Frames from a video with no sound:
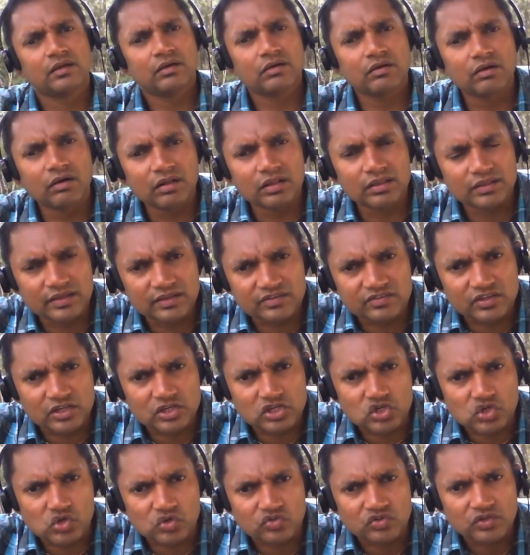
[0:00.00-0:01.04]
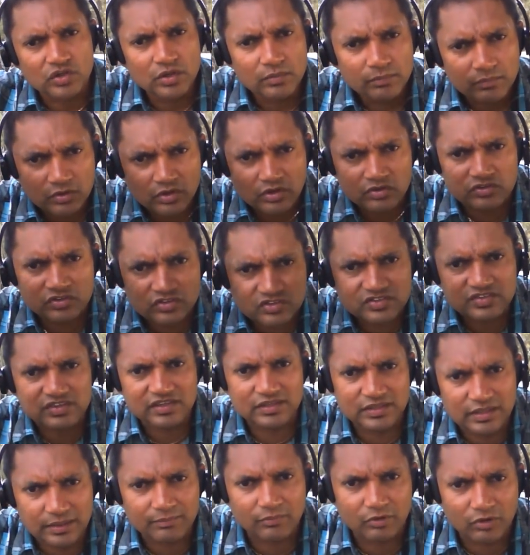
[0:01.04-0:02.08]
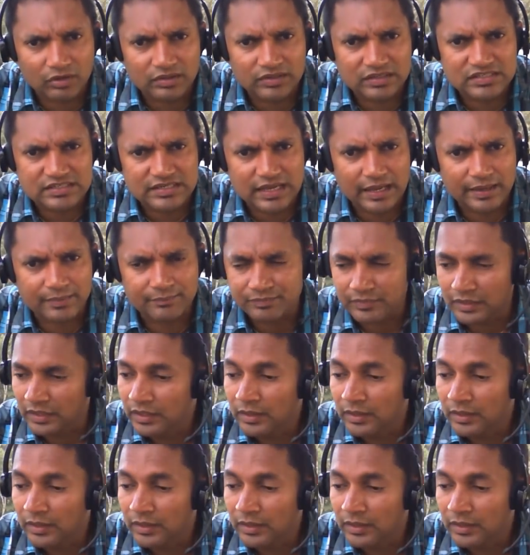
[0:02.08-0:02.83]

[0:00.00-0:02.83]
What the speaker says: All these issues, because you see them all the time.